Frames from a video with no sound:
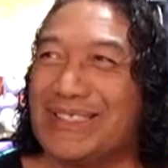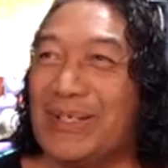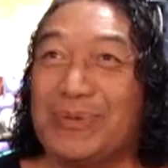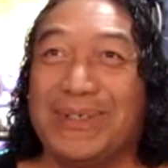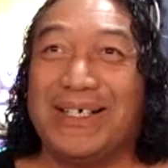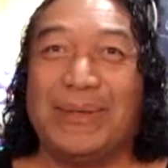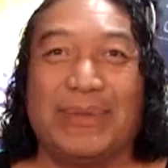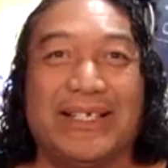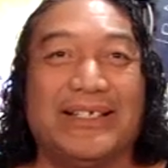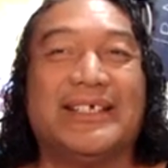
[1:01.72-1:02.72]
like, wow, I
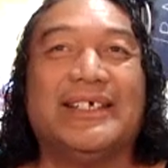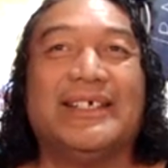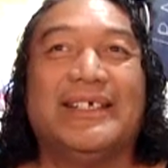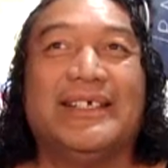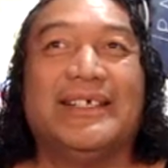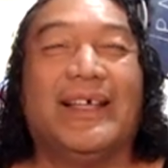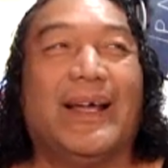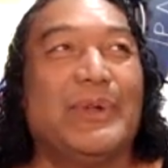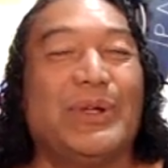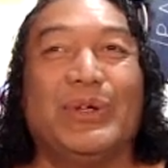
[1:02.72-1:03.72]
mean,
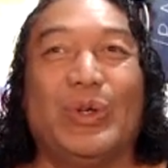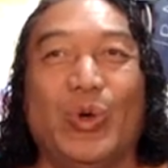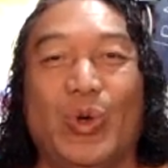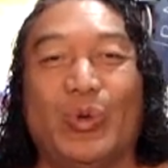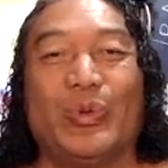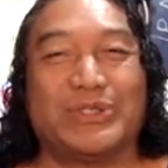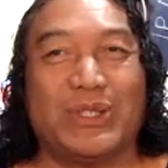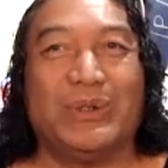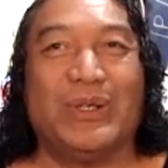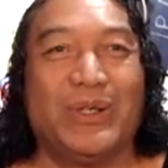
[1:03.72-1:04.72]
I'm hearing all of what's
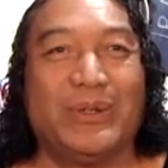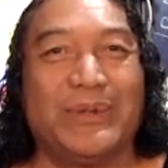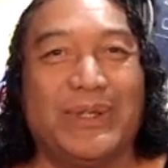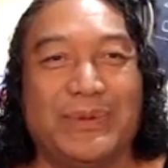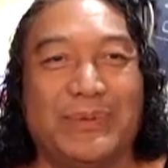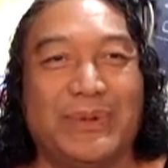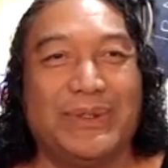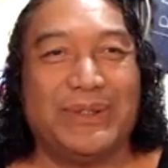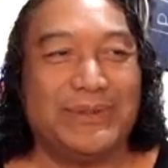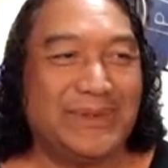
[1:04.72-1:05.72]
going on around the world
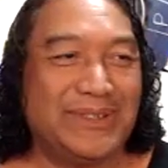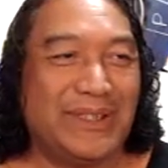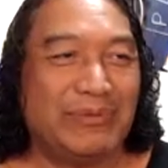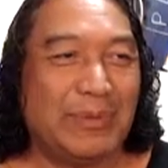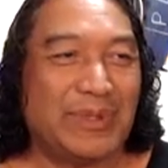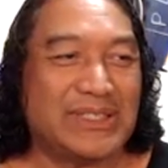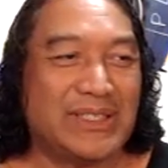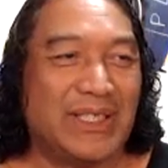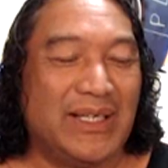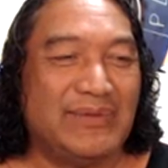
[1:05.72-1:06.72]
and everybody's
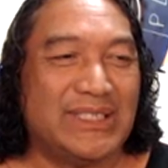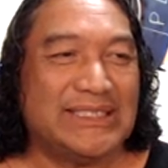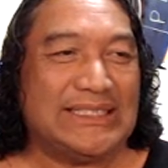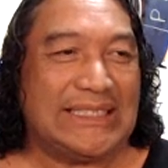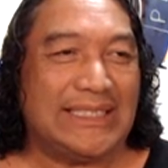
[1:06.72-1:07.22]
lives. And